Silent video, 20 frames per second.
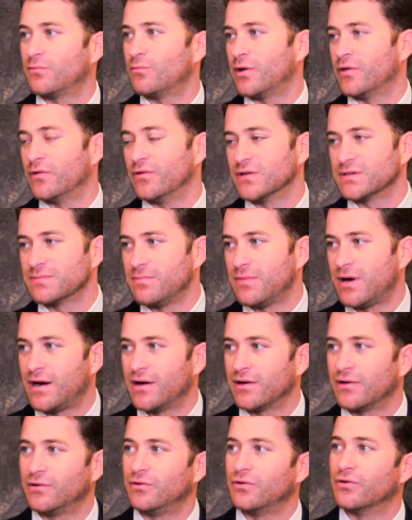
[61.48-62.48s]
whether it's
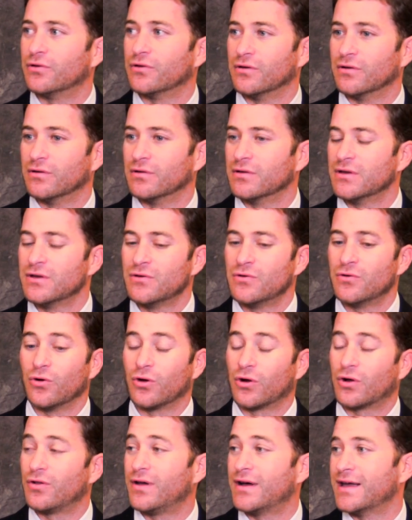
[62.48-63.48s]
model or
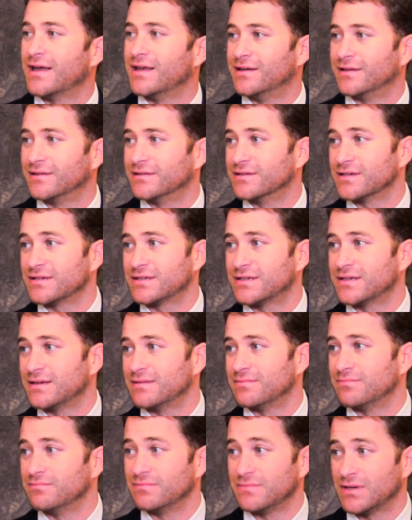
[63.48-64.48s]
client
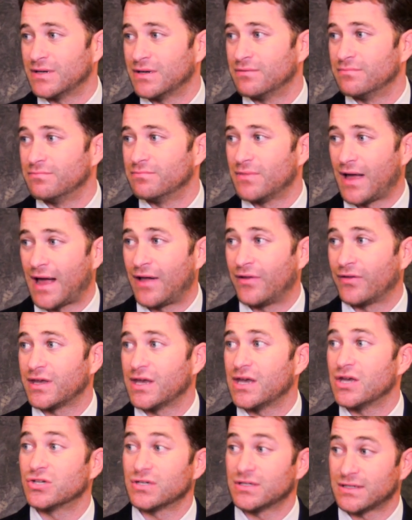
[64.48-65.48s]
existing
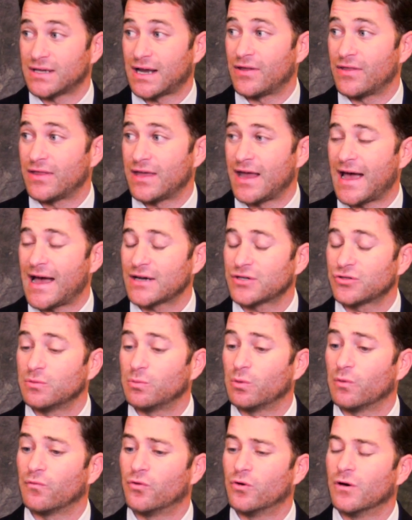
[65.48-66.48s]
allocations, how they actually
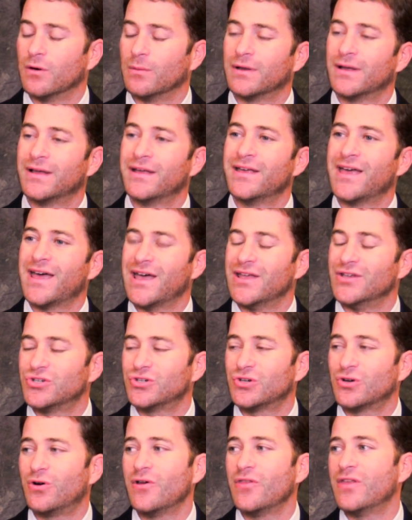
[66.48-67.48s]
perform, and
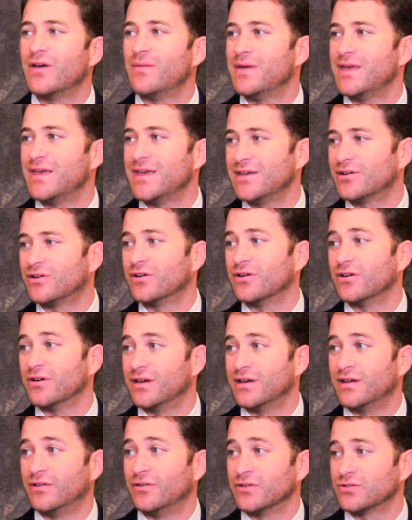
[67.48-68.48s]
showing them in our
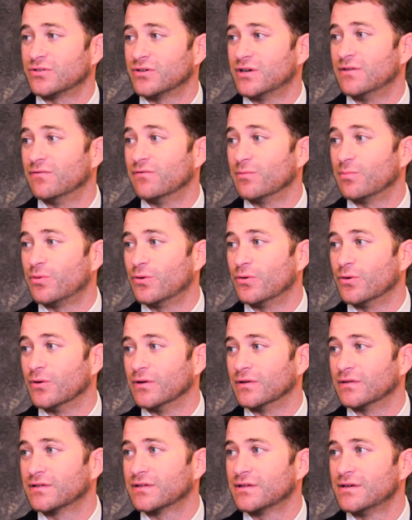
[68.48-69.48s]
illustrative
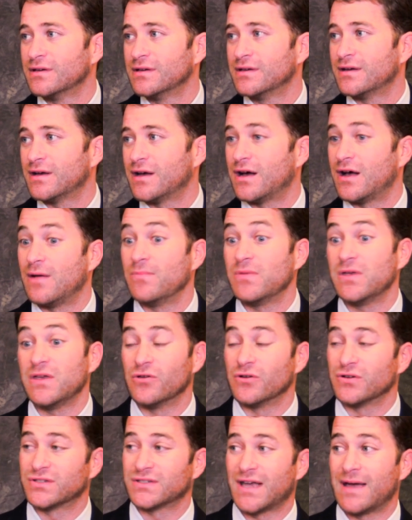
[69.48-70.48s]
reports,
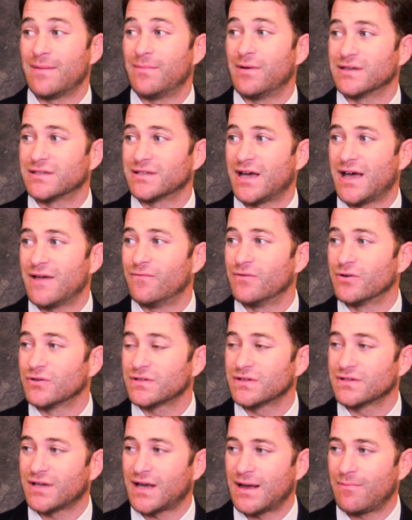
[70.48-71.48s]
either side by side
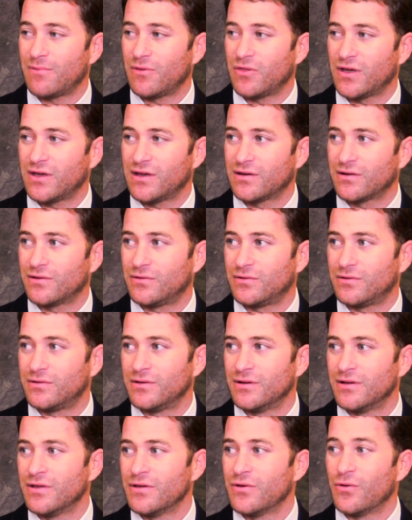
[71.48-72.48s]
versus
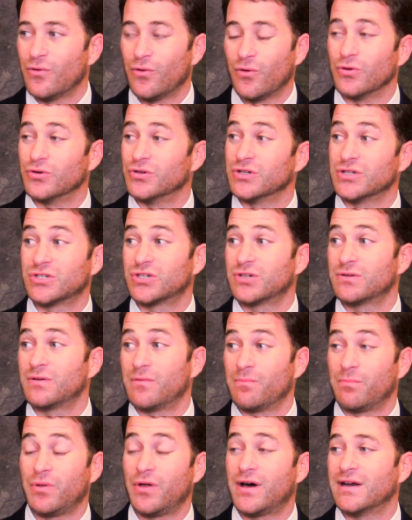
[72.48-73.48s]
hypothetical, or just
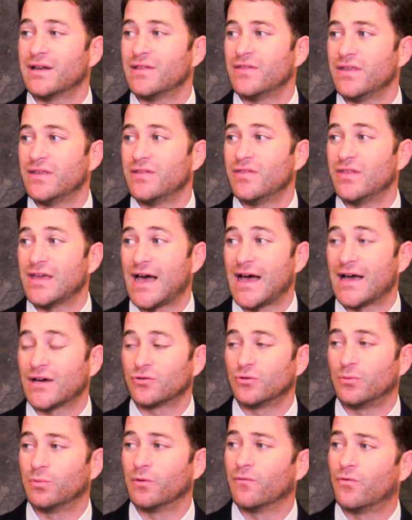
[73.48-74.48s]
plotting the
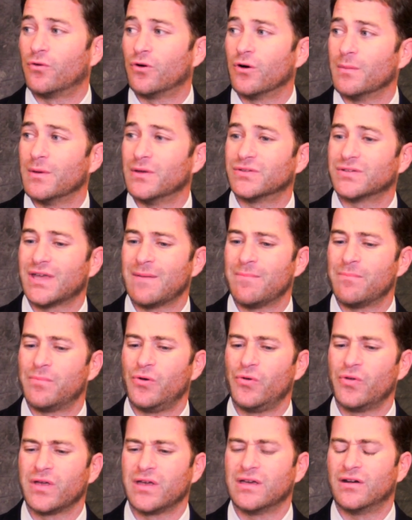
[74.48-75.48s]
actual performance and
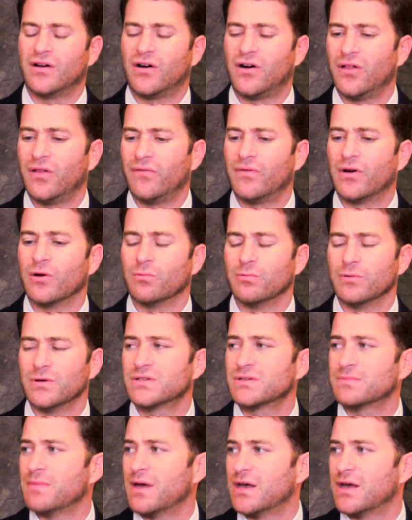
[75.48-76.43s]
pulling in all of our risk